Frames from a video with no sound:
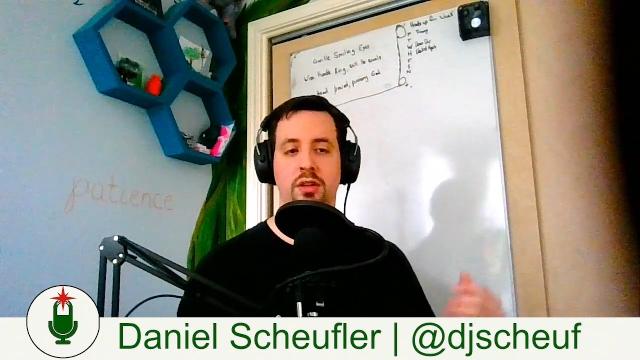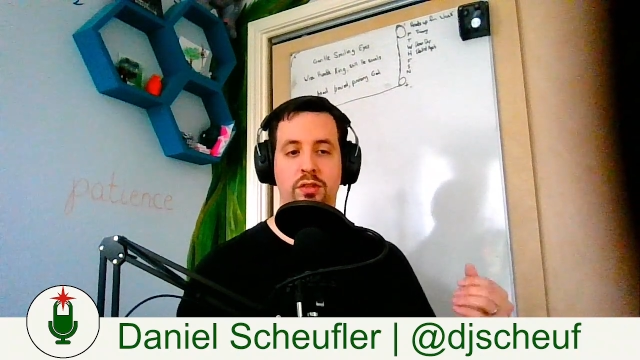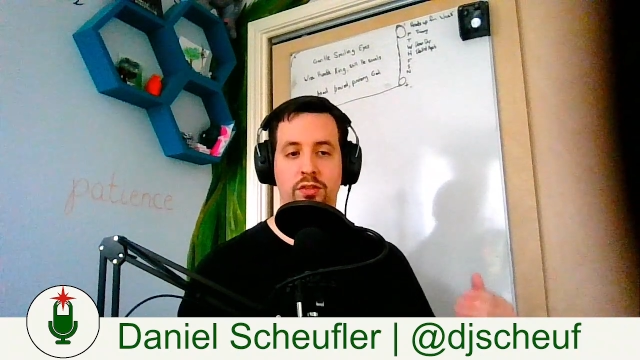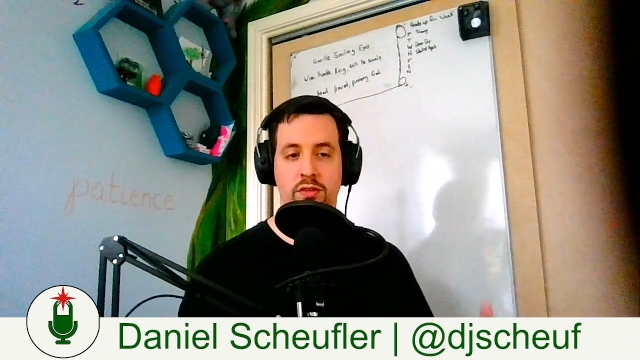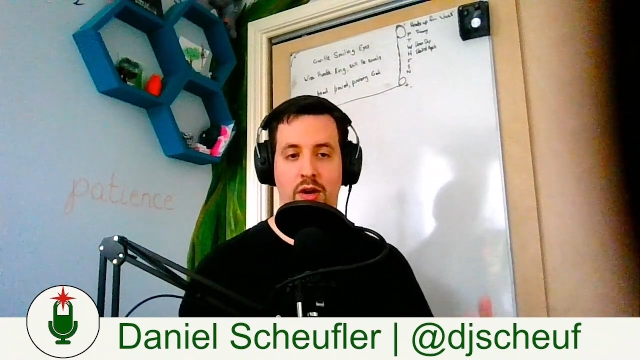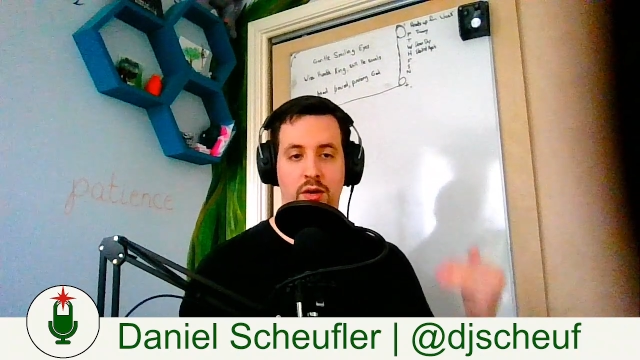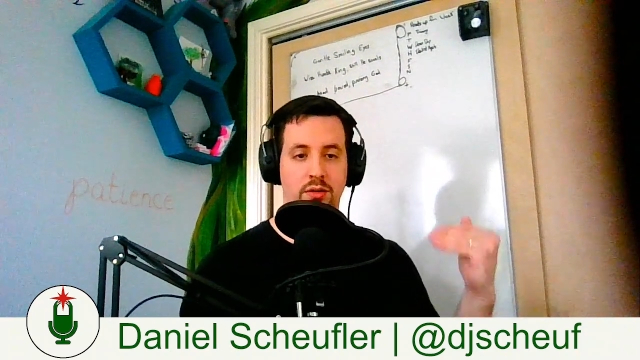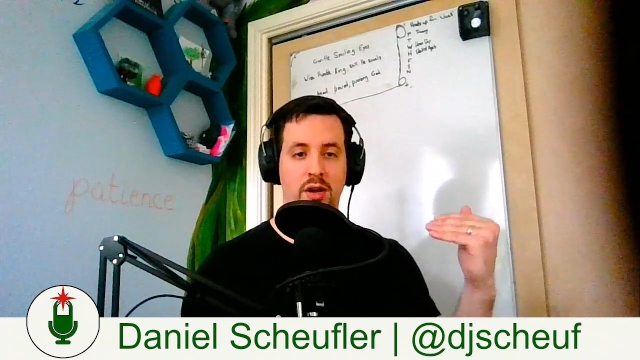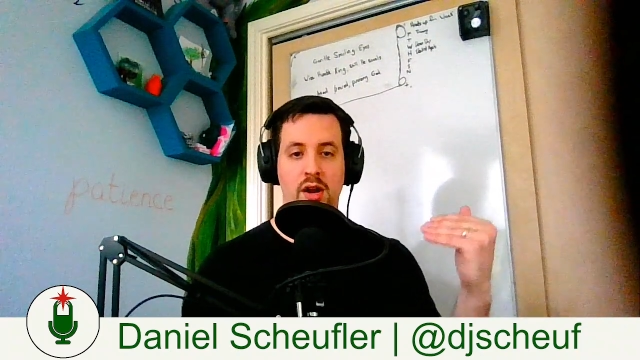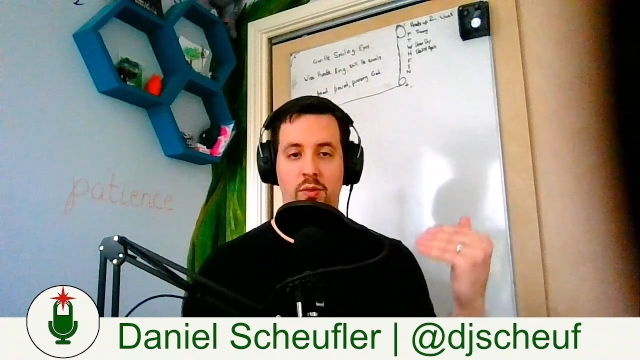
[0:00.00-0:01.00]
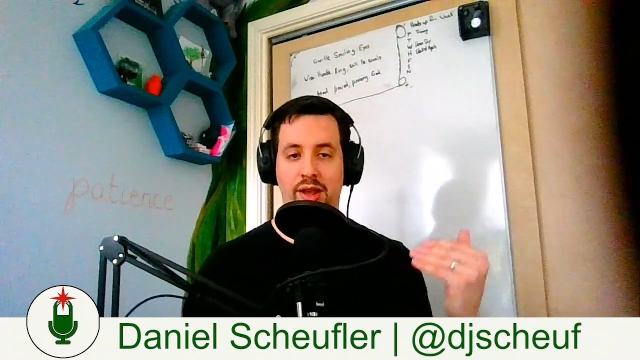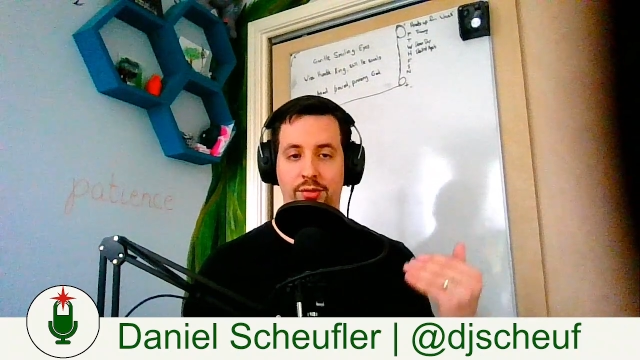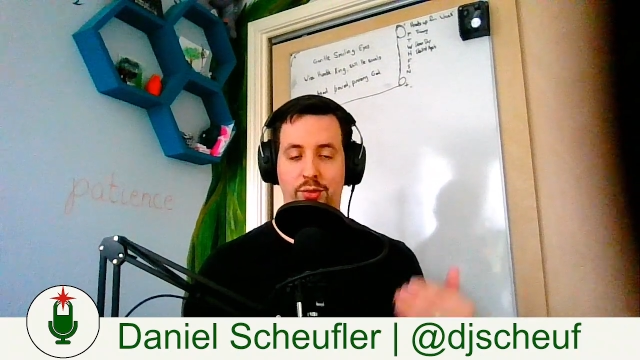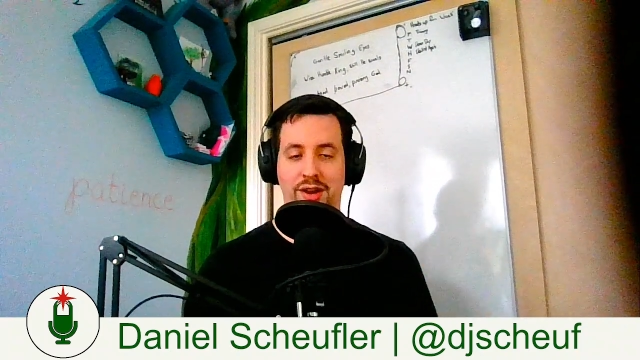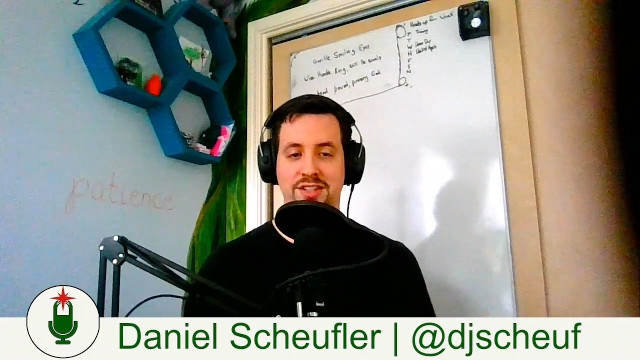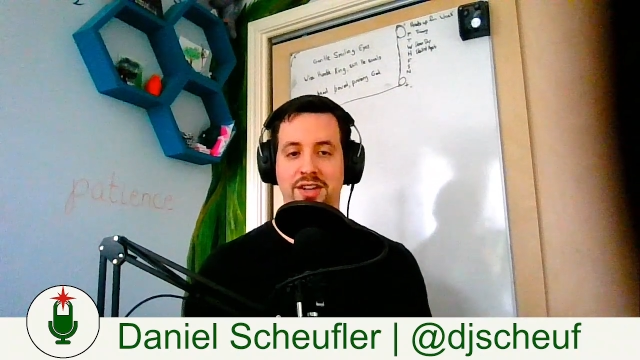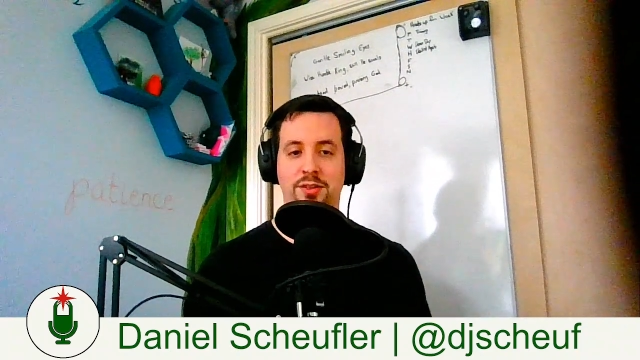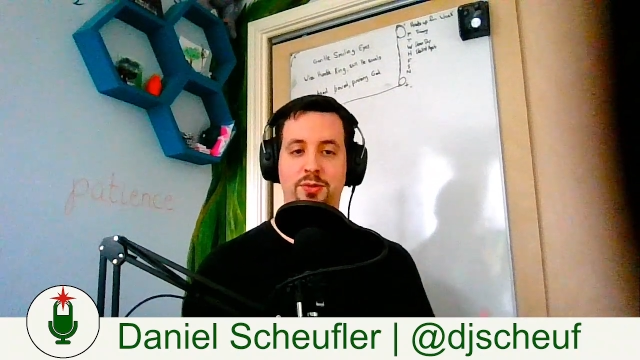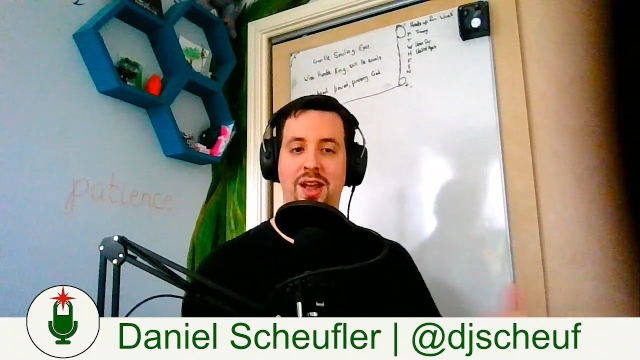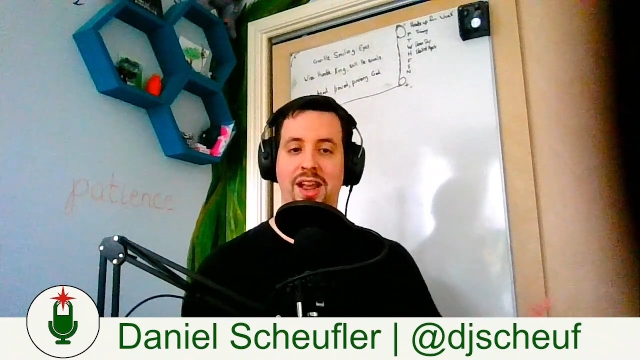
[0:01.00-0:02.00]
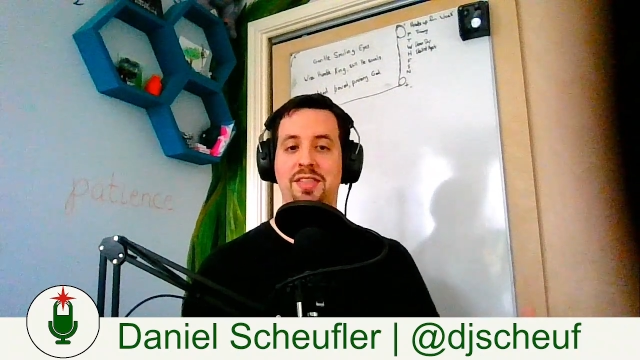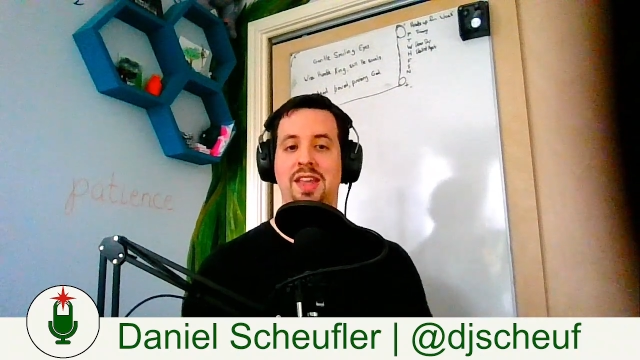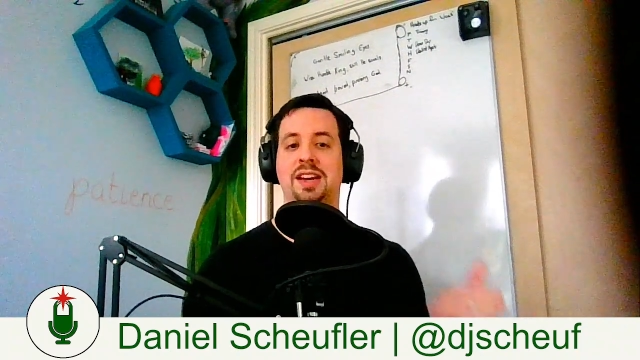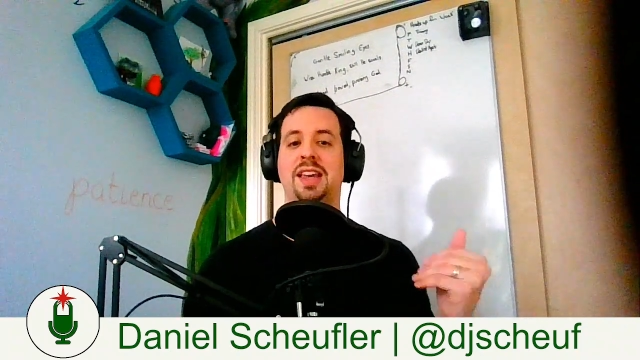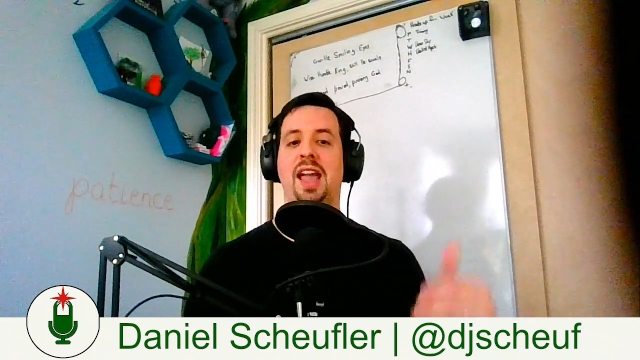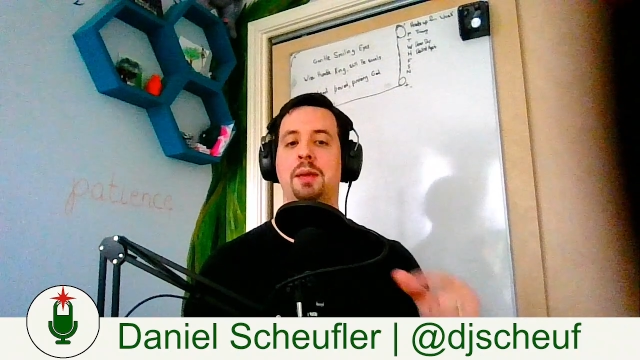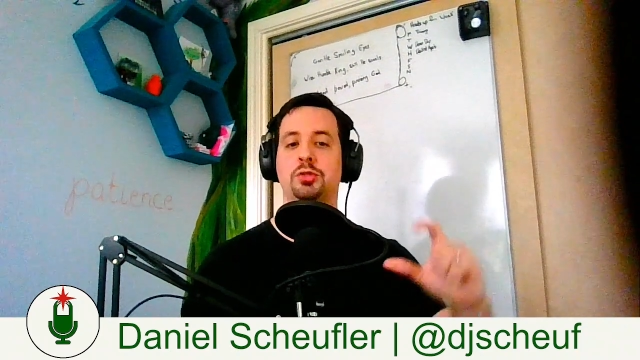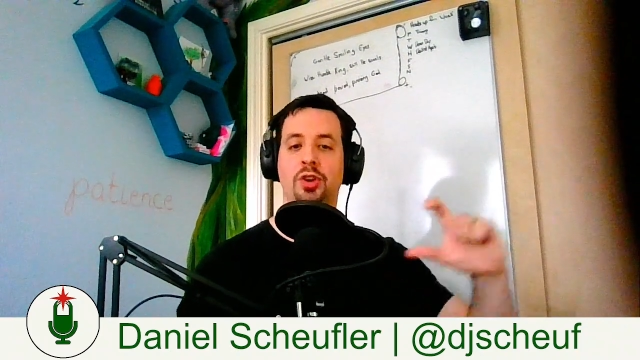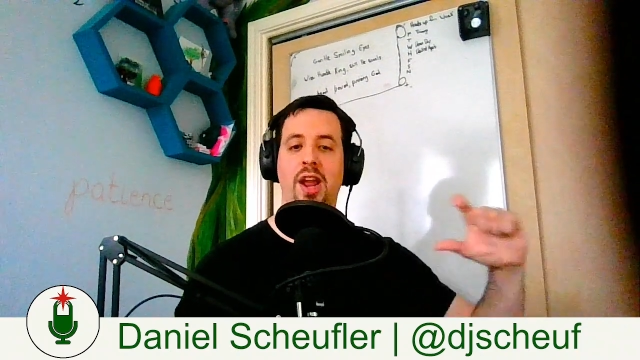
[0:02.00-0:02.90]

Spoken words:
So we have to identify and then capture